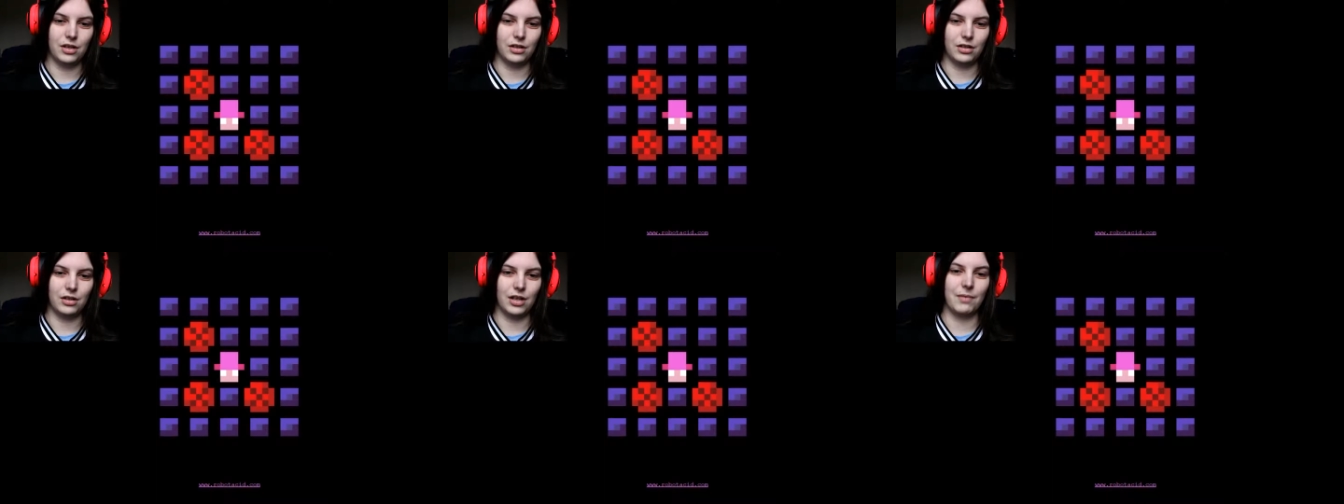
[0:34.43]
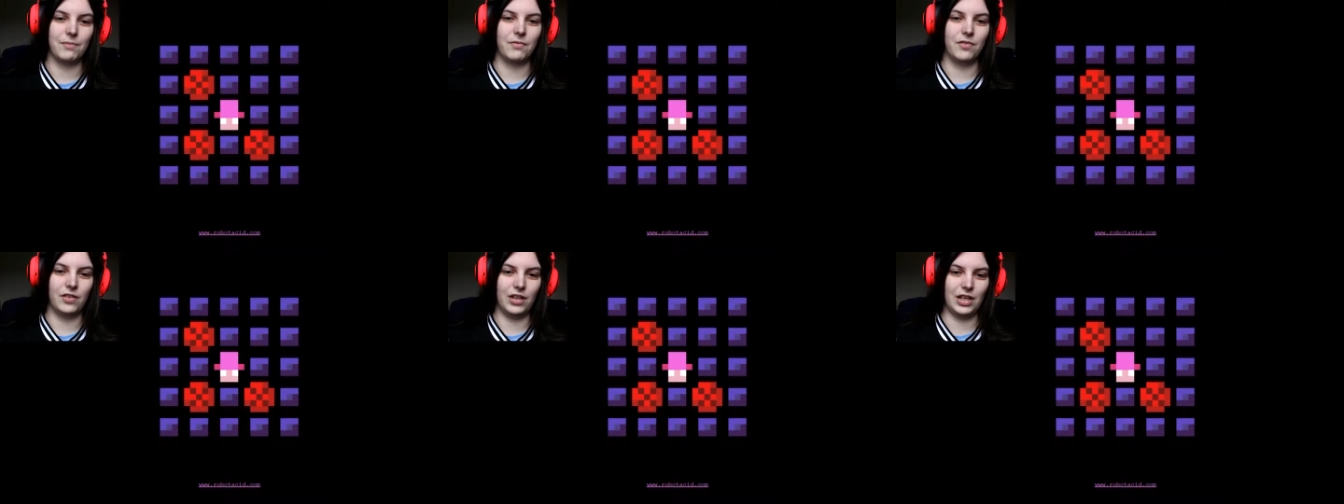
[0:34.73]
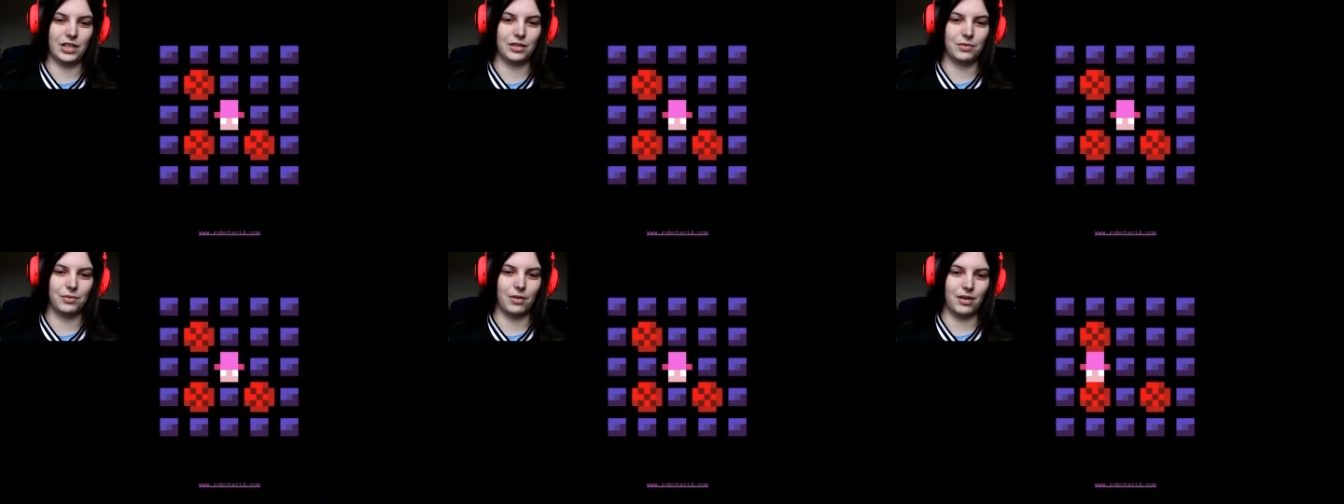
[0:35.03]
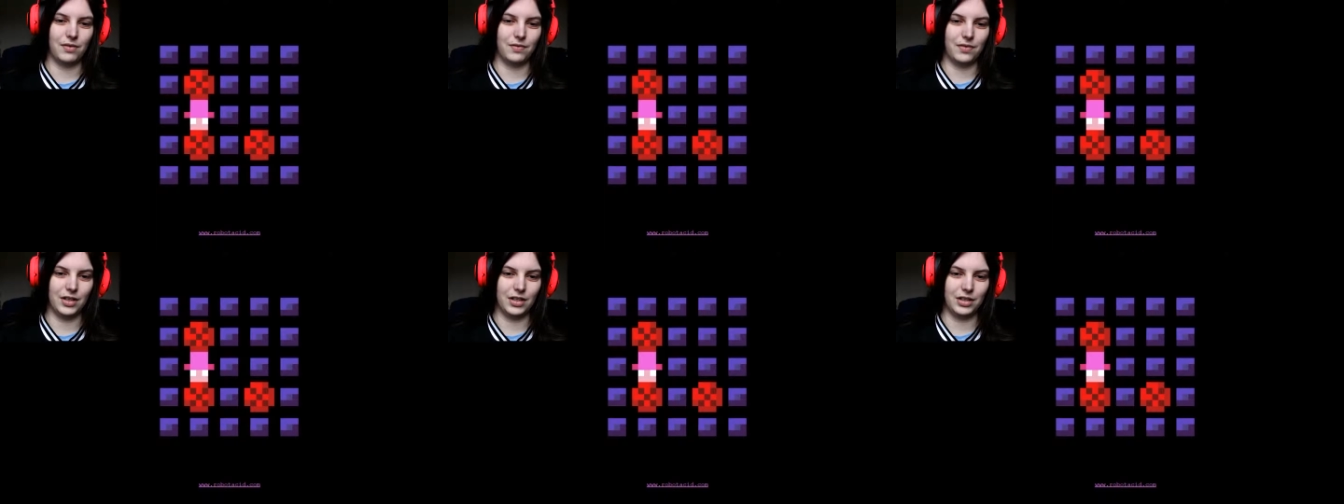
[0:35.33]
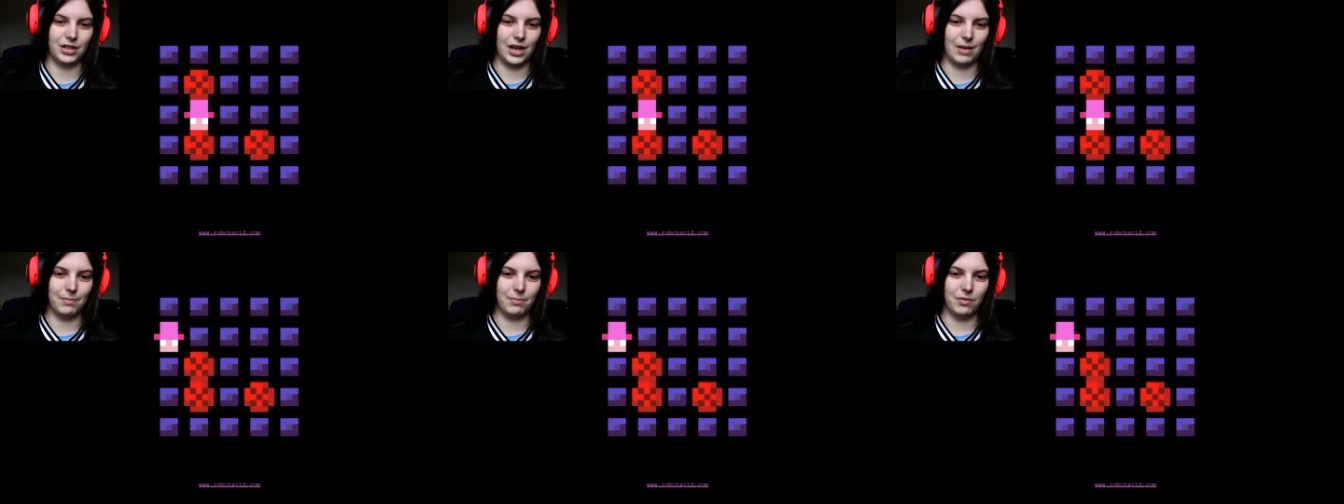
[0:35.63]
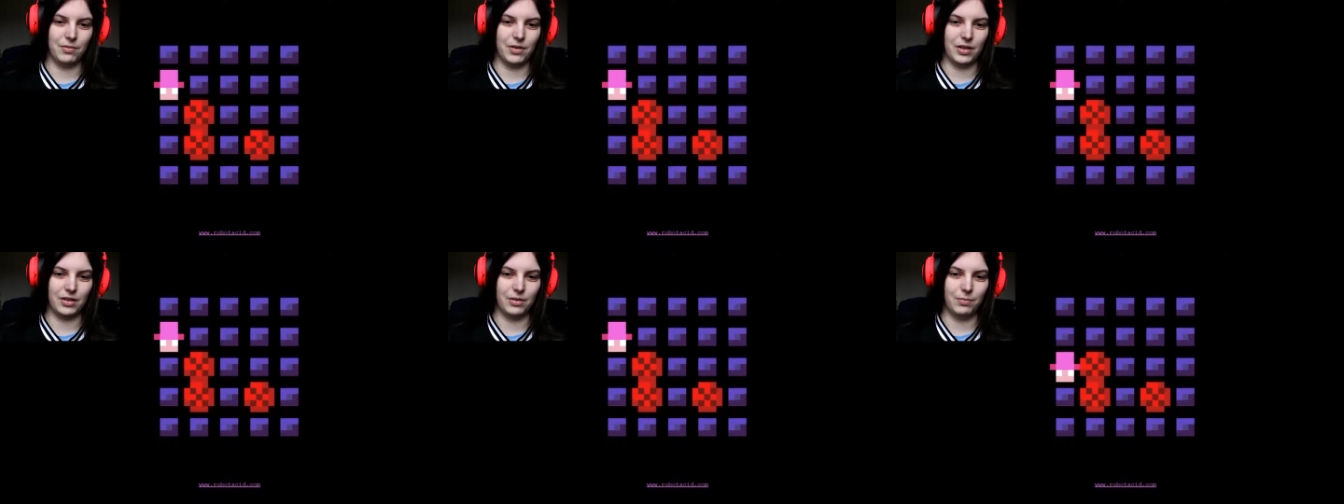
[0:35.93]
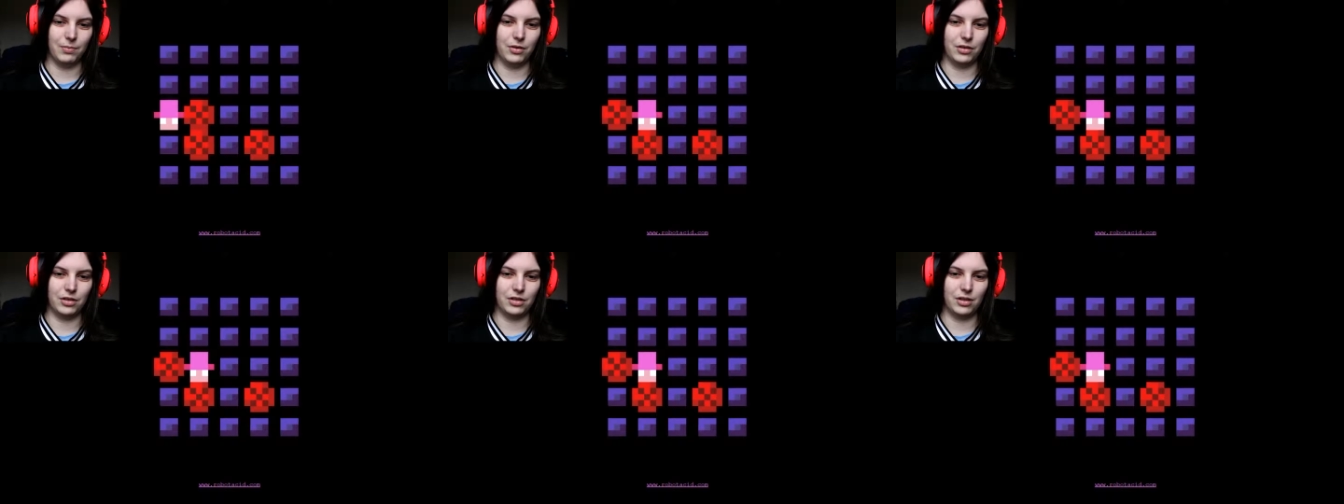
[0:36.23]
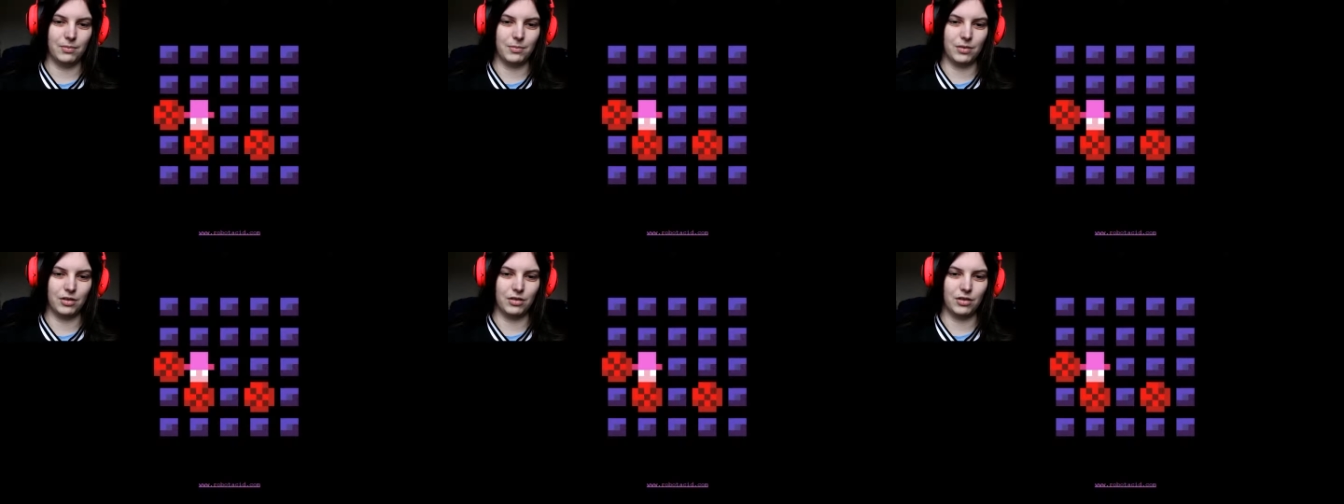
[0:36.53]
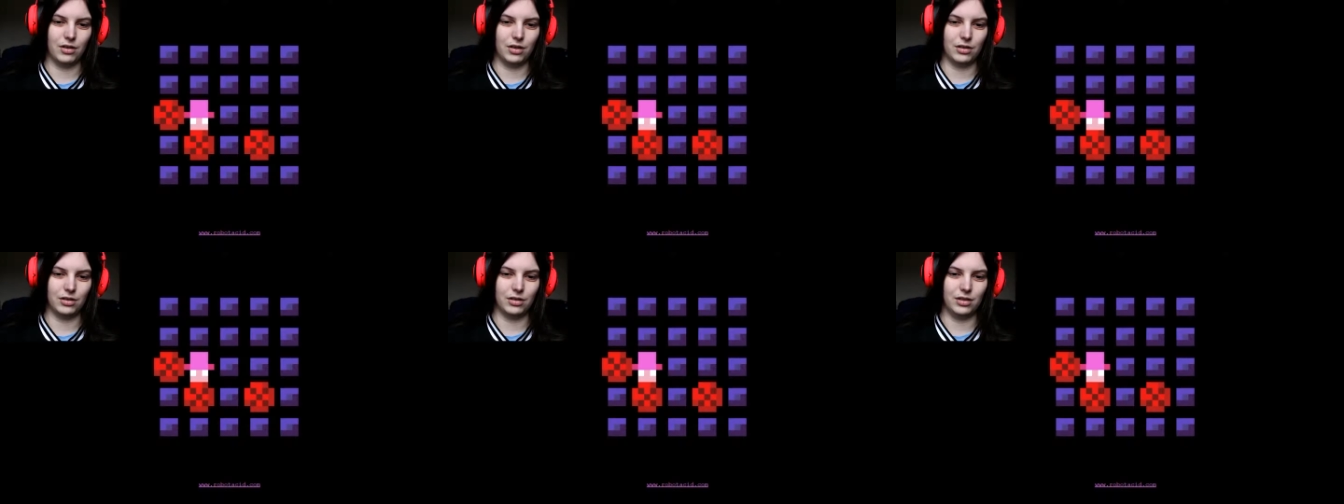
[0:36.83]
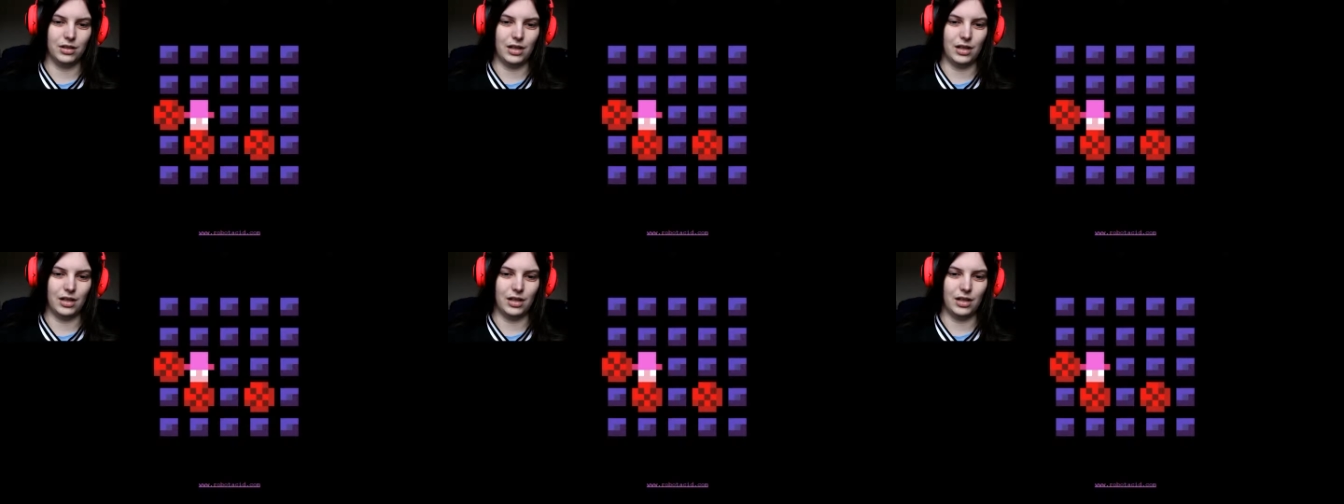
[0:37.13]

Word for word: So then for this one, for example, we have to push them across